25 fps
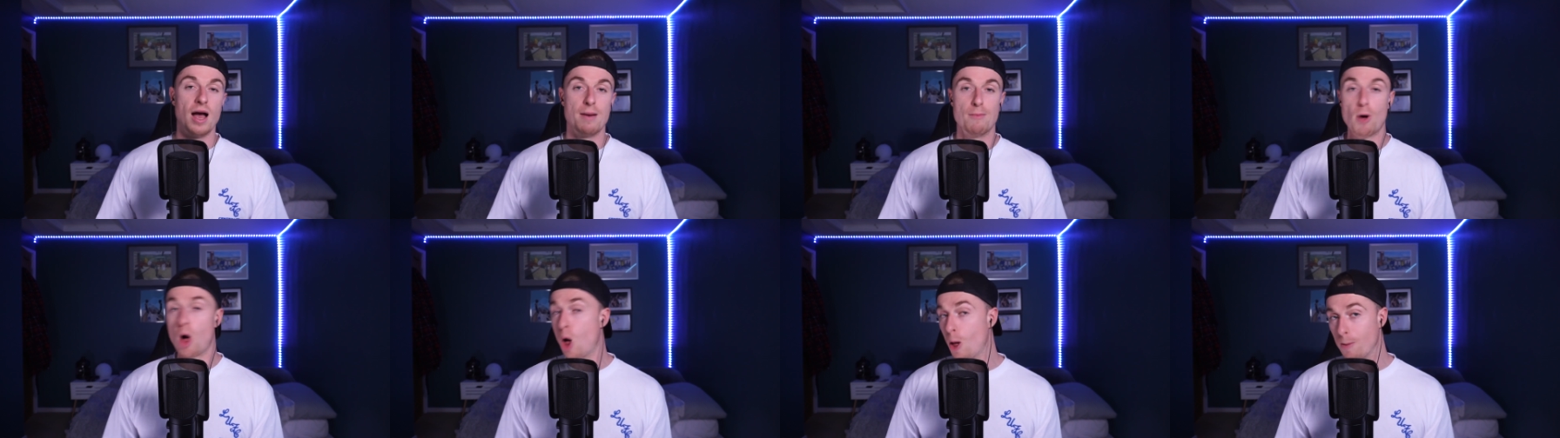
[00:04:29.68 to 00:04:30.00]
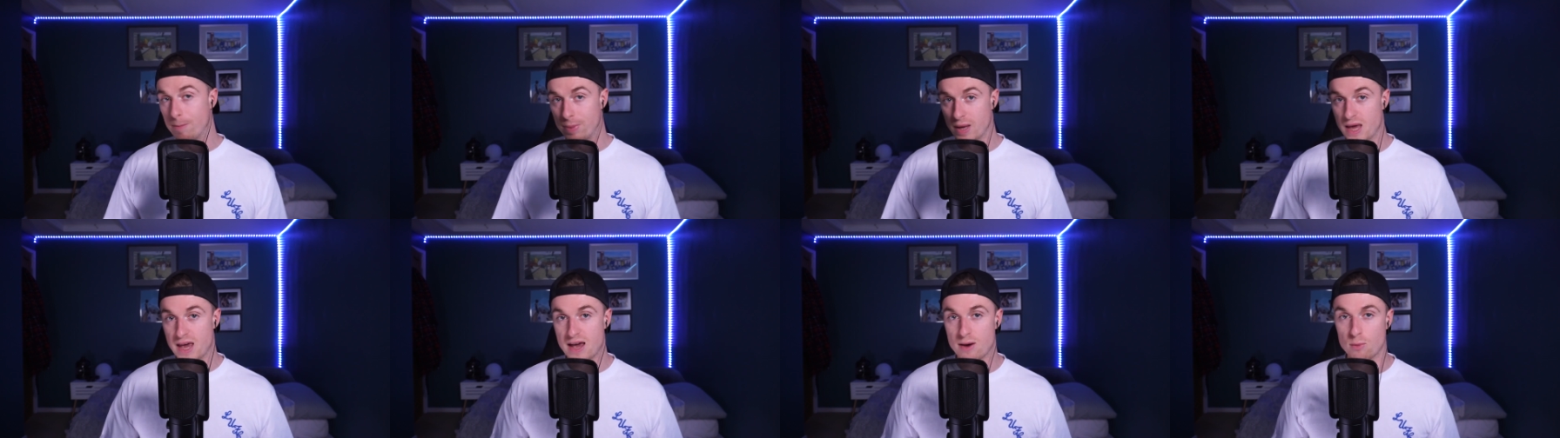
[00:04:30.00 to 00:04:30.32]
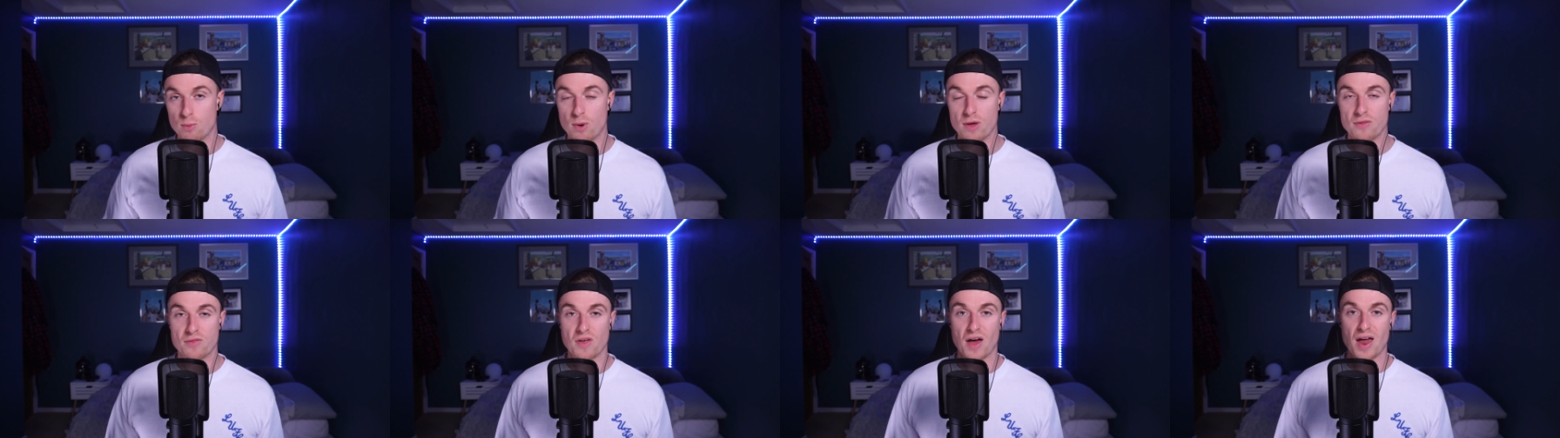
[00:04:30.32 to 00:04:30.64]

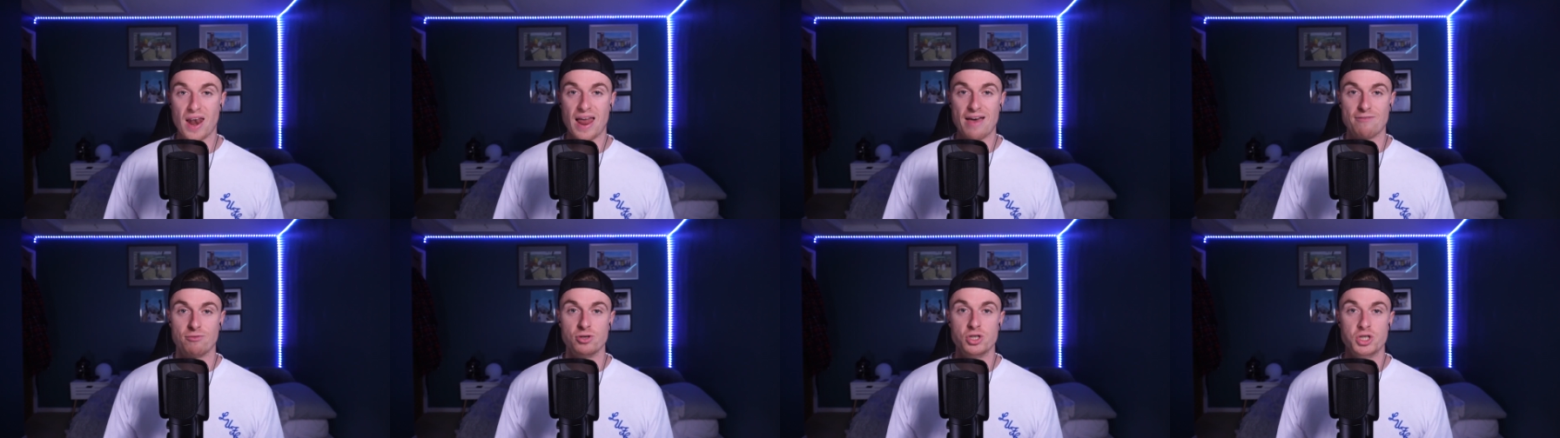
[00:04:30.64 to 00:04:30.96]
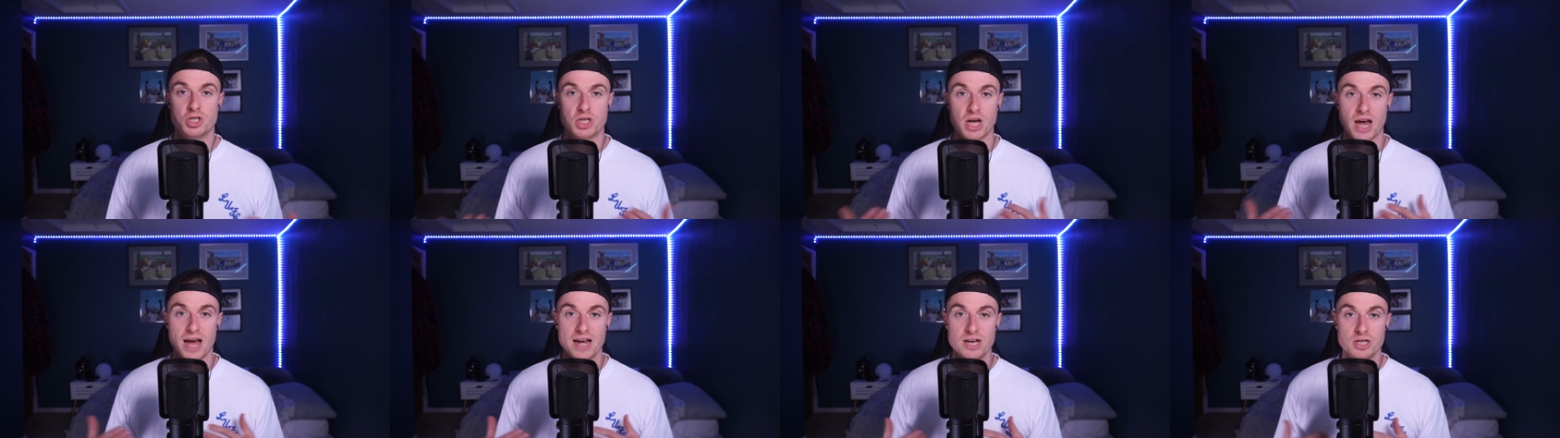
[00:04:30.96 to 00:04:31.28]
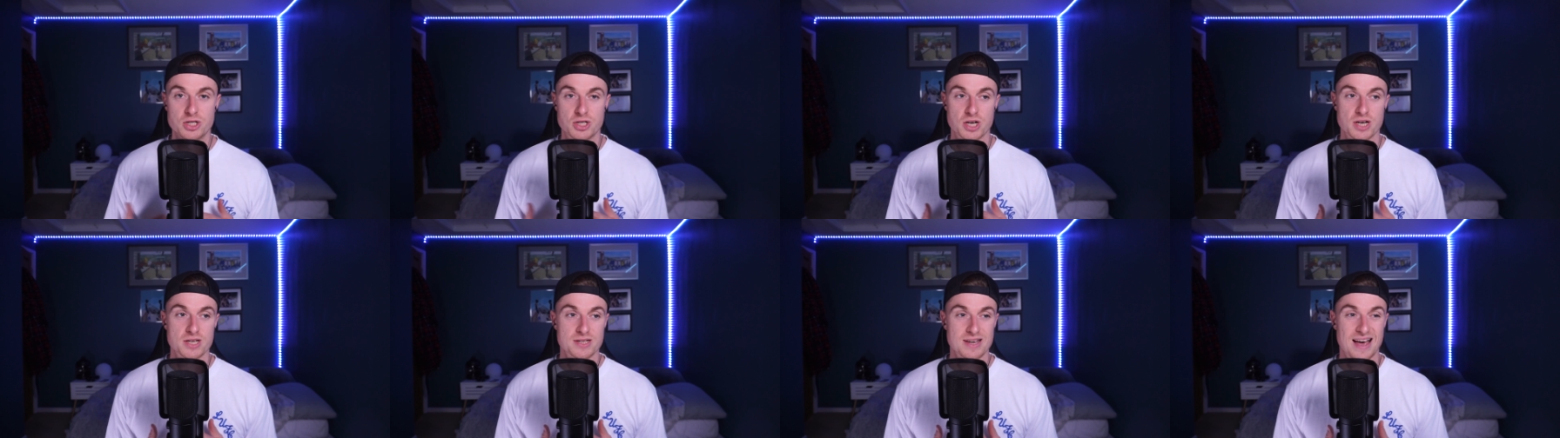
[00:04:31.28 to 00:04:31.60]
albeit with 11
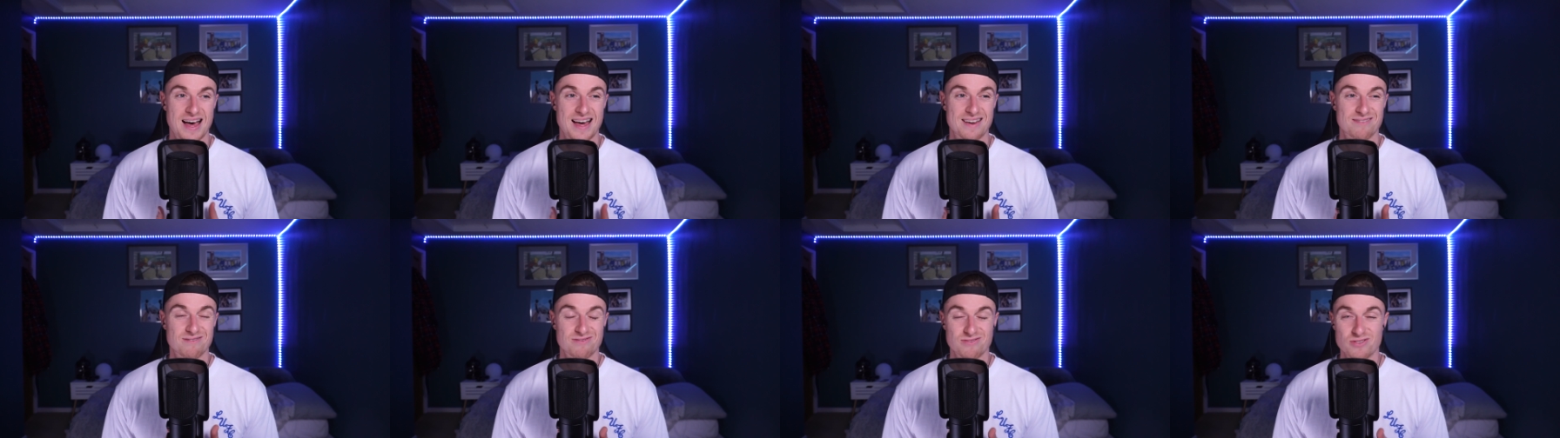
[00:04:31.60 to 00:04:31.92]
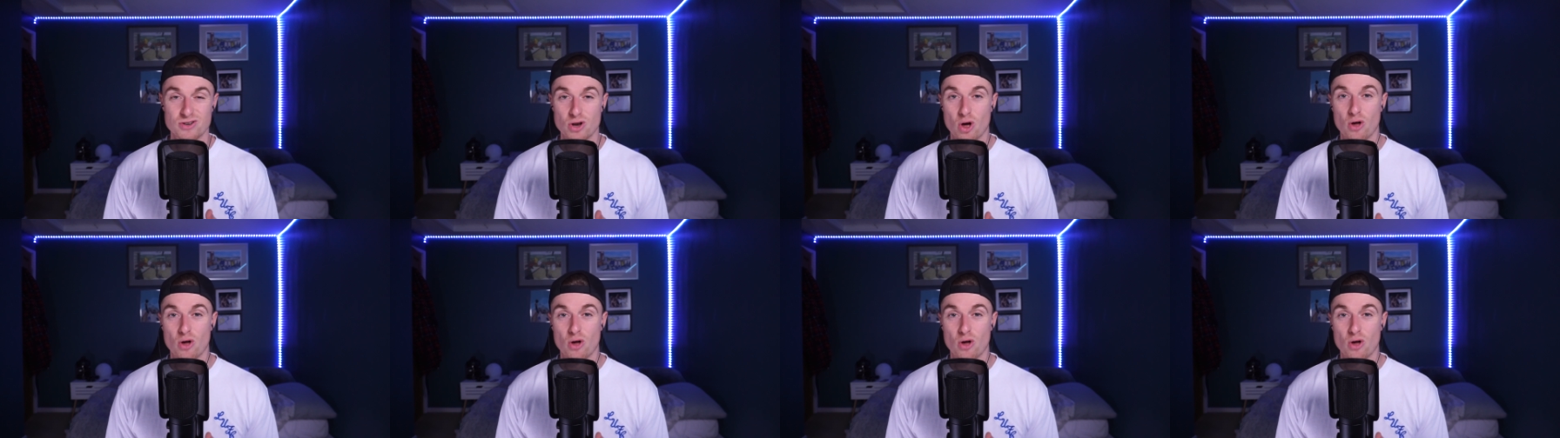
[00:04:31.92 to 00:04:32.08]
changes and